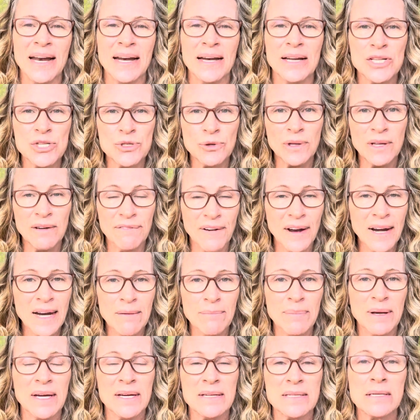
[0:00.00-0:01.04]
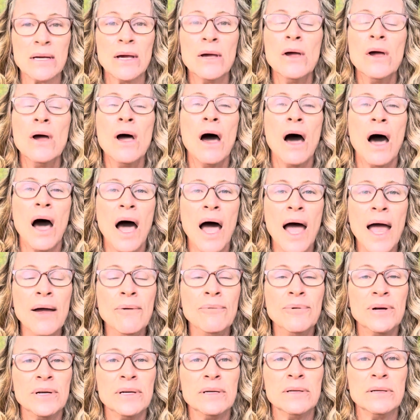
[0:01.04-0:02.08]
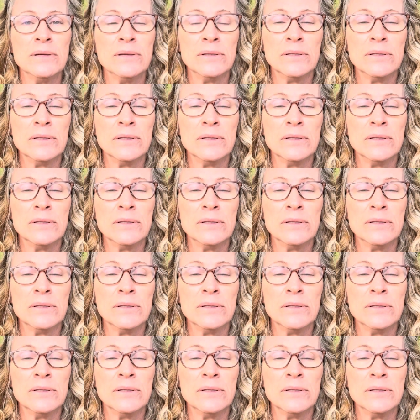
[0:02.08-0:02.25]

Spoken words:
And it's really funny because I would